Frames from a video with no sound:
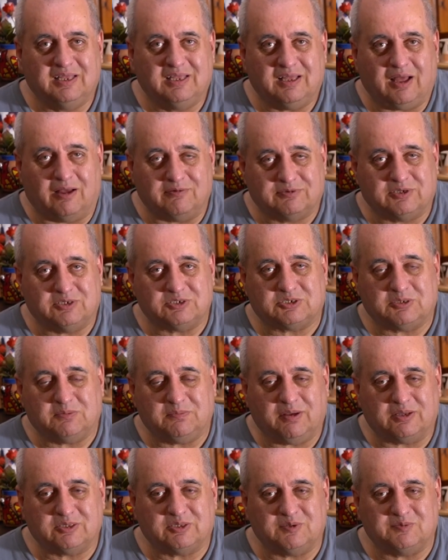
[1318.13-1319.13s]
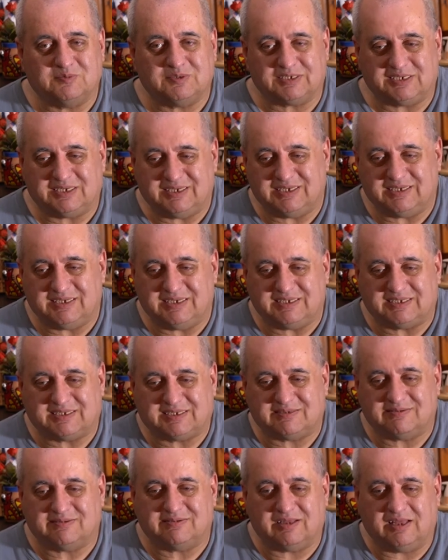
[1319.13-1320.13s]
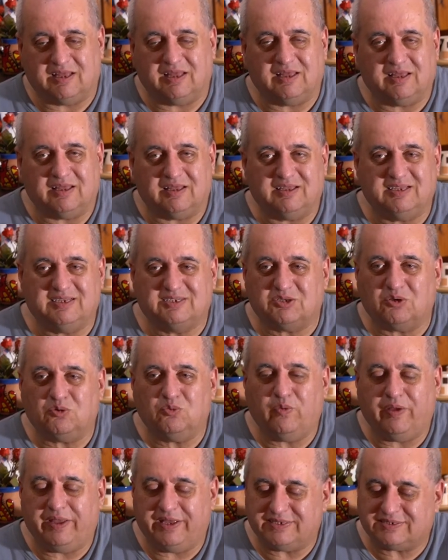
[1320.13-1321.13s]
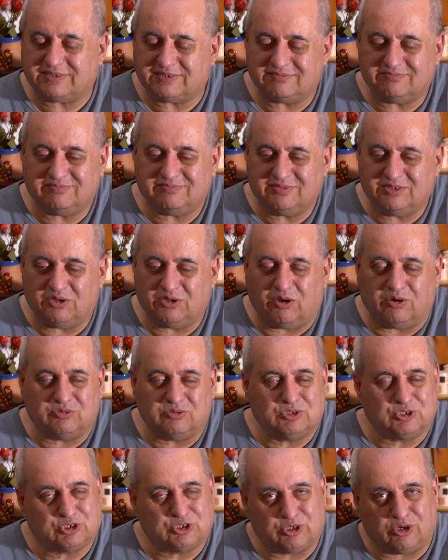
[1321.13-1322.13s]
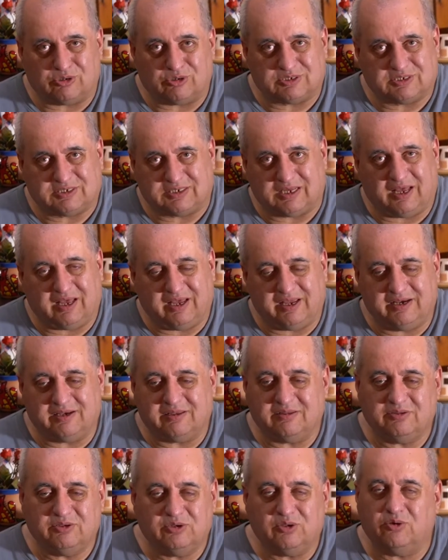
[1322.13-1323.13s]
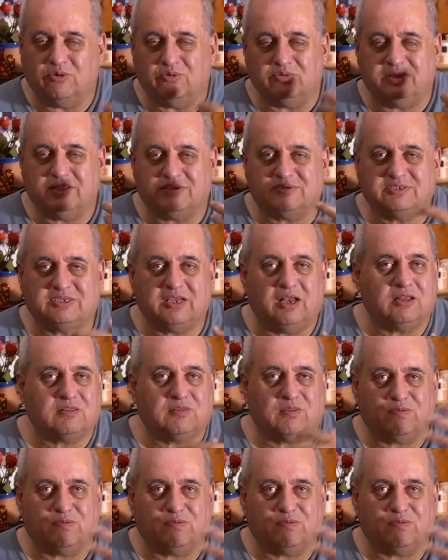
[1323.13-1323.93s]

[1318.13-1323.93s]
of custom buttons, is always, you know, on the short side. You know, there's a lot